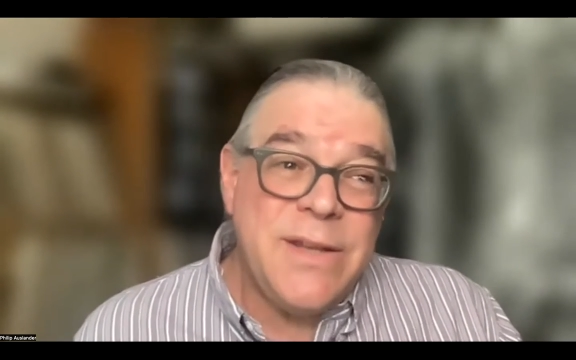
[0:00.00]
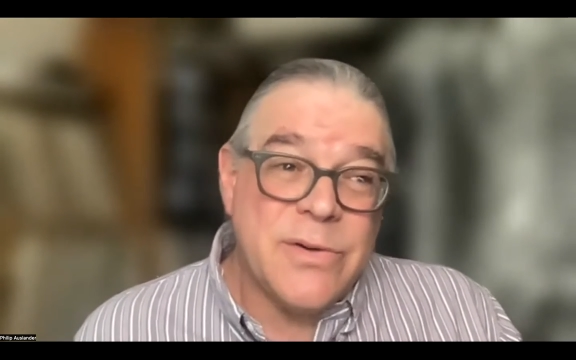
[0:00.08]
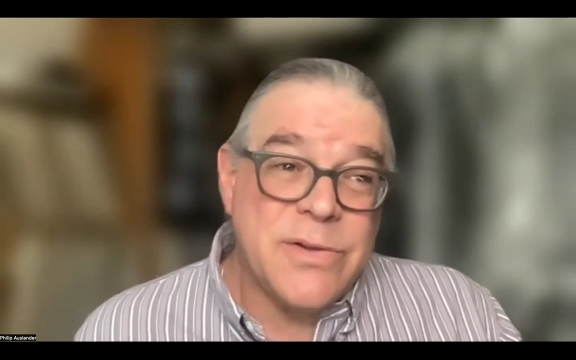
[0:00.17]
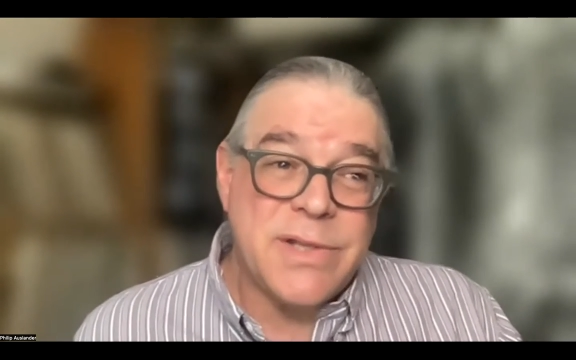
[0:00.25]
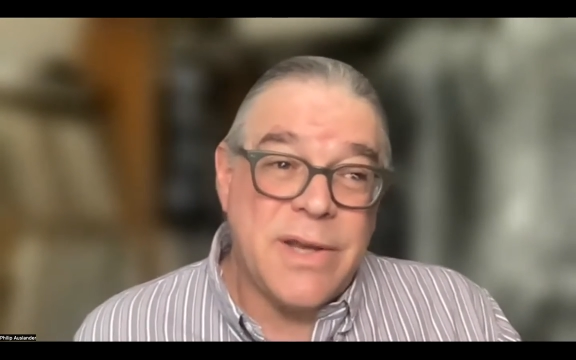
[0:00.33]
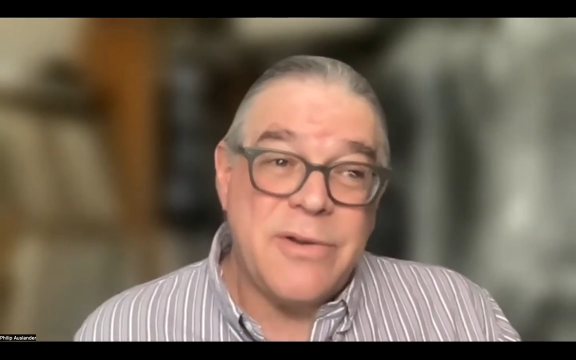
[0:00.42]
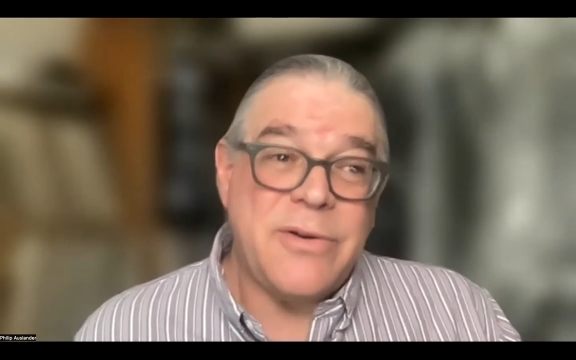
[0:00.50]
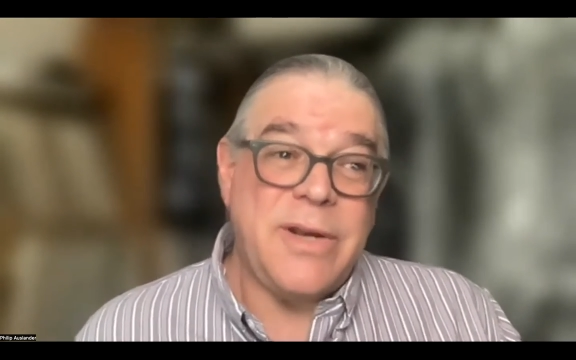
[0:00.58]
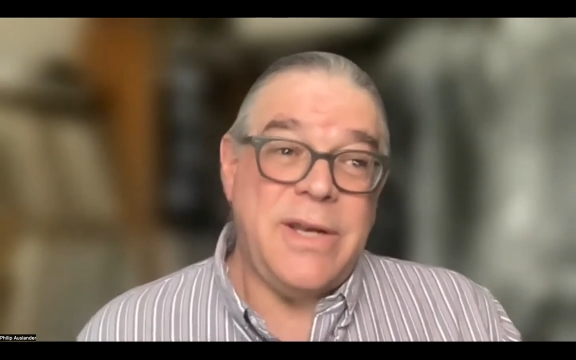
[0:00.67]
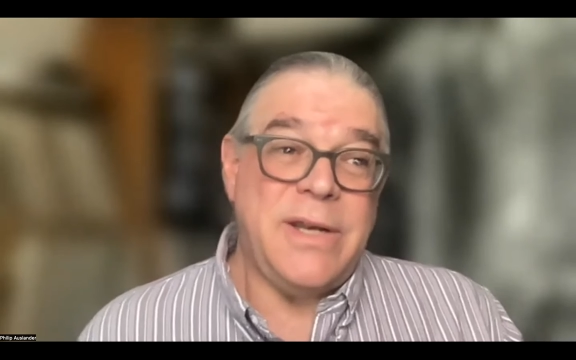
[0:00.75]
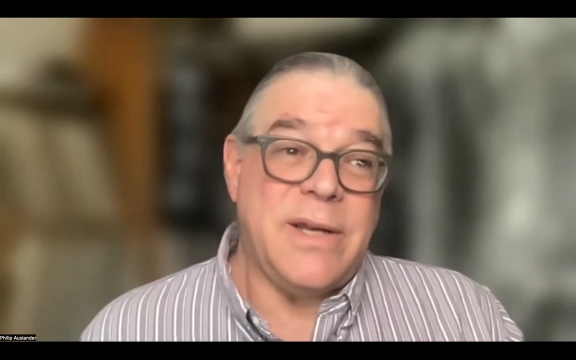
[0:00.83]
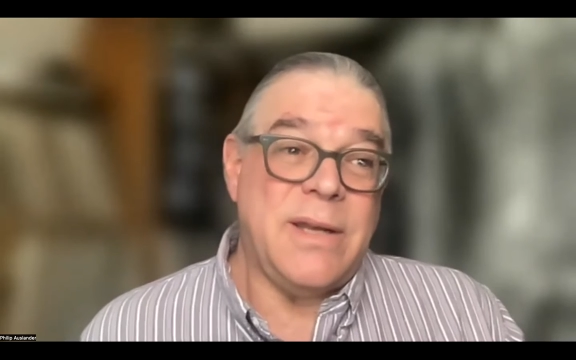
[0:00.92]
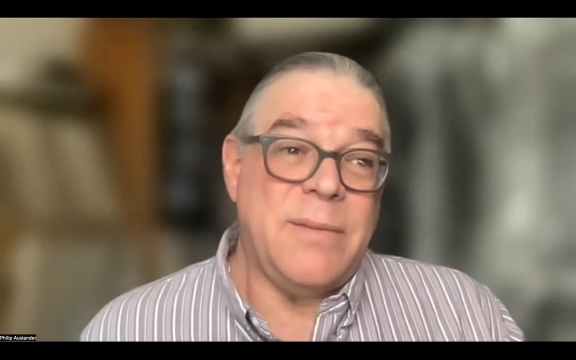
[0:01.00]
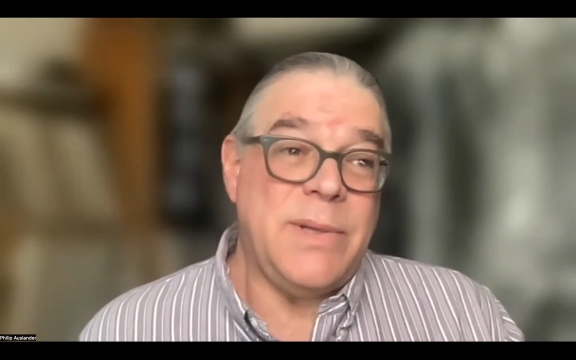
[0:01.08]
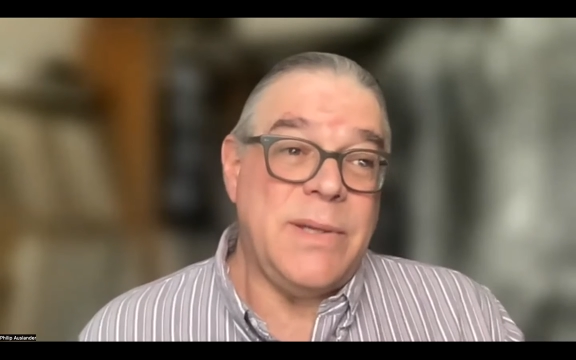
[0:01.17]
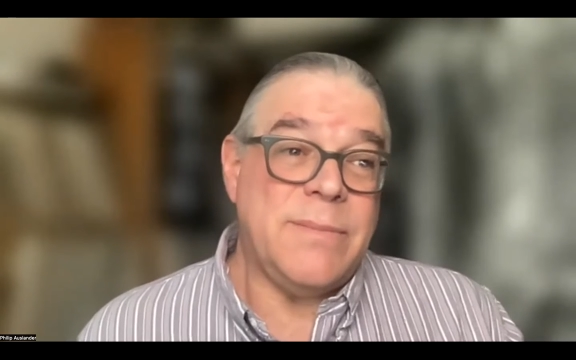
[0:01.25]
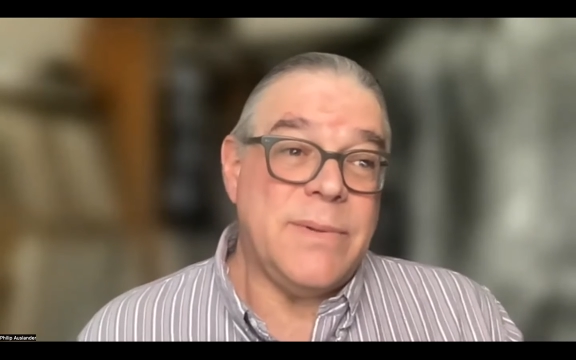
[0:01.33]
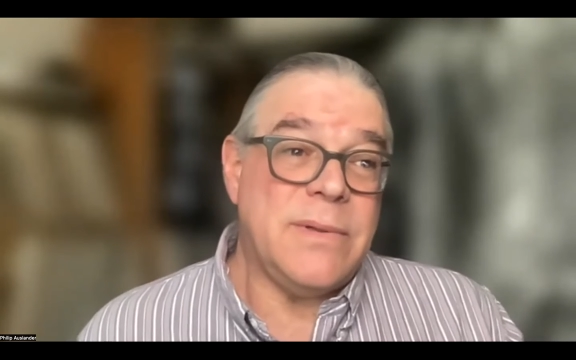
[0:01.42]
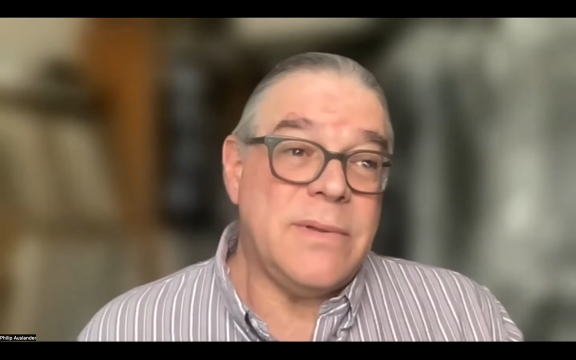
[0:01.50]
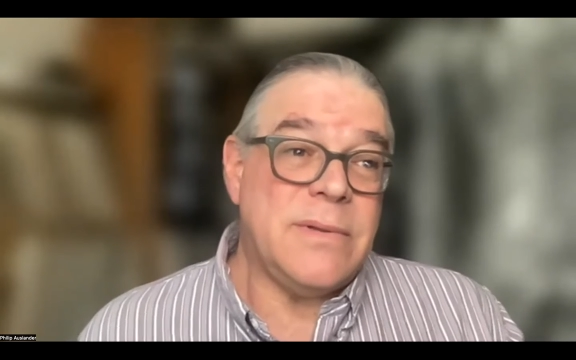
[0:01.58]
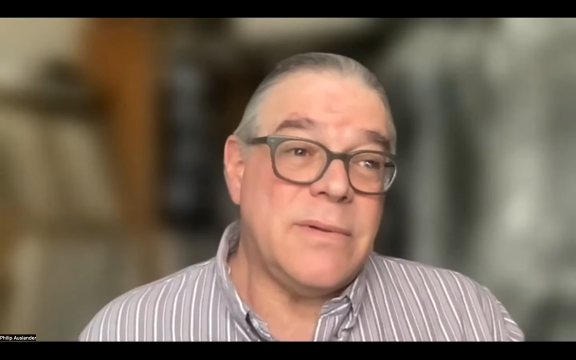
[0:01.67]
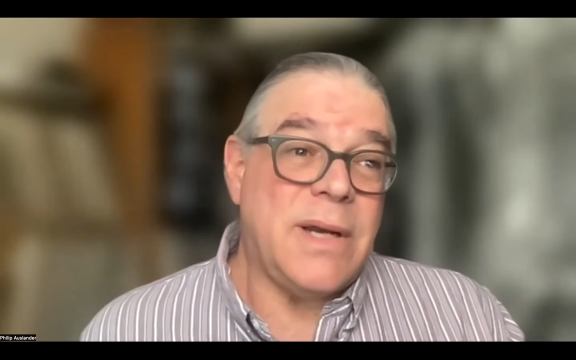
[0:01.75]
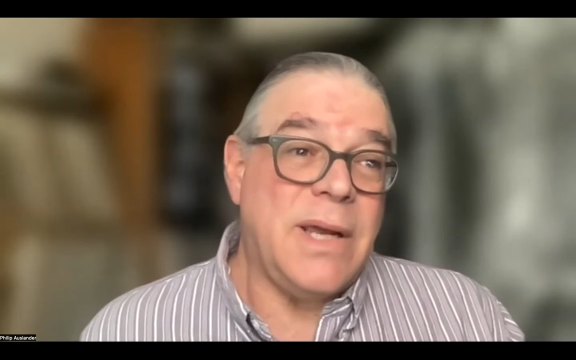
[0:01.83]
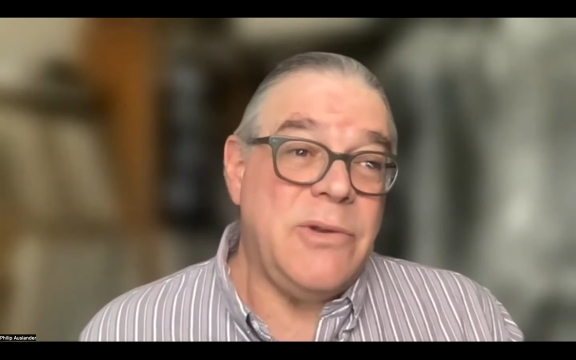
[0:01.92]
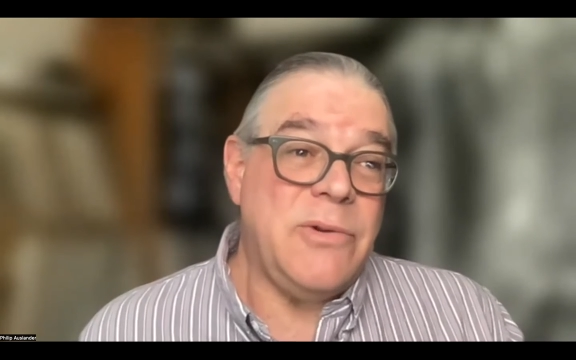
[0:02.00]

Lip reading: those other 89 people, right?